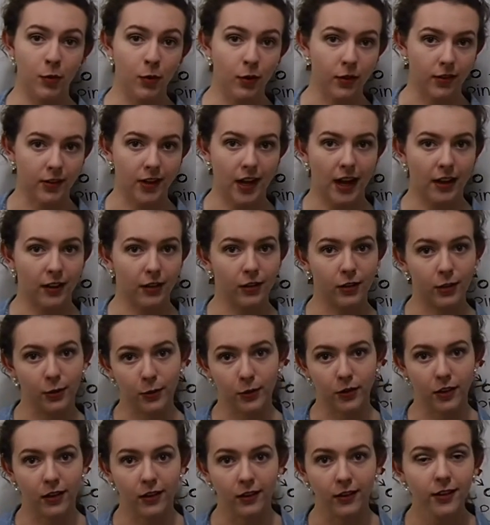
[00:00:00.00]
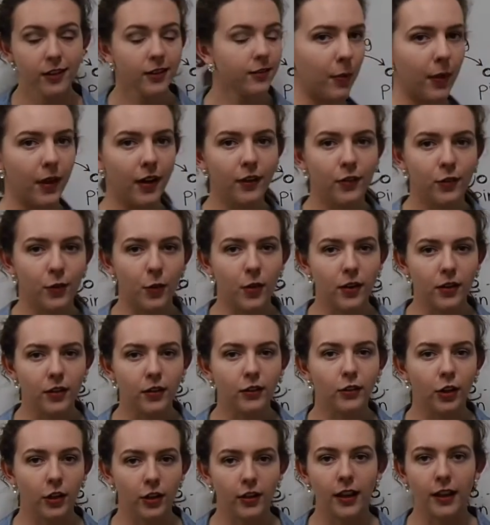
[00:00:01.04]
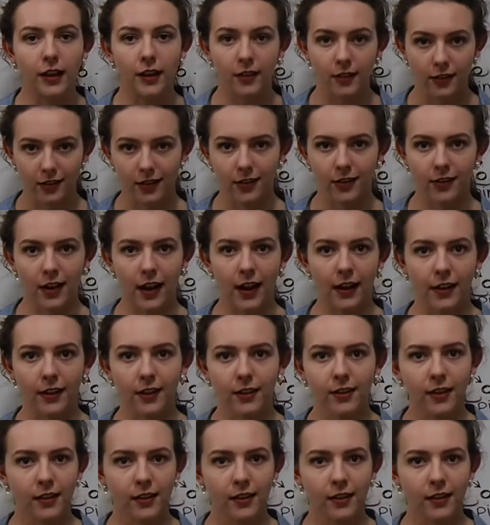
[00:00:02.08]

port tack close hauled, but it's going to look like a zigzag.